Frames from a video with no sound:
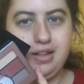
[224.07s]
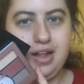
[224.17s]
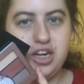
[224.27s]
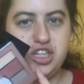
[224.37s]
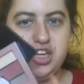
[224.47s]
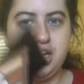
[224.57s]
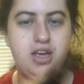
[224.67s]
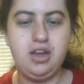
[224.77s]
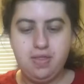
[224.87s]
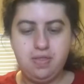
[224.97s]

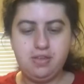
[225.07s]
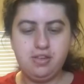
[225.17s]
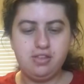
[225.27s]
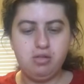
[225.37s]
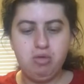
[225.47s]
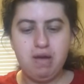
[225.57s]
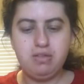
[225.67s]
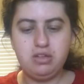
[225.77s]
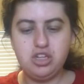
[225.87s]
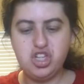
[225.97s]
collection. This is the
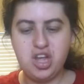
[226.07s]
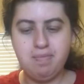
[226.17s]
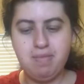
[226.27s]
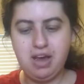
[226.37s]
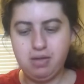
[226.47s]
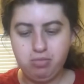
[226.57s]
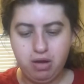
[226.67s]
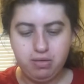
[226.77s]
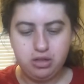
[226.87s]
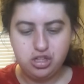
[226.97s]
Revolution Makeup
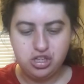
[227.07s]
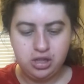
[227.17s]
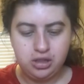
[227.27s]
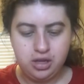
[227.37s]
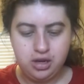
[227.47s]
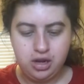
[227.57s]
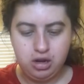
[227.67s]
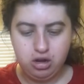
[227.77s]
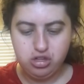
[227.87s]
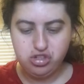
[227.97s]
Revolution
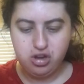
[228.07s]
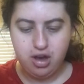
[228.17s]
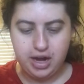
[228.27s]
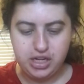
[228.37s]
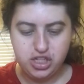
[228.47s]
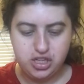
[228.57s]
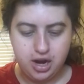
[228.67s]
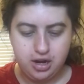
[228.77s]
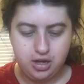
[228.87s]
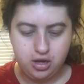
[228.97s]
London Ultra
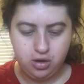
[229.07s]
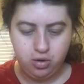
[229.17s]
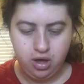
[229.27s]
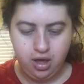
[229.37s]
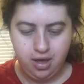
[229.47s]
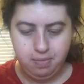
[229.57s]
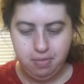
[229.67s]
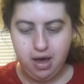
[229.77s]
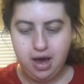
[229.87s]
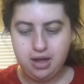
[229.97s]
Eyeshadow
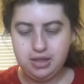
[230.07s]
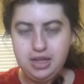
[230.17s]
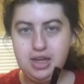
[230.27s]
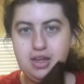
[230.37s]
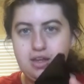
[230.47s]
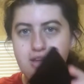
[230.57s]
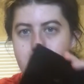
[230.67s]
Palette.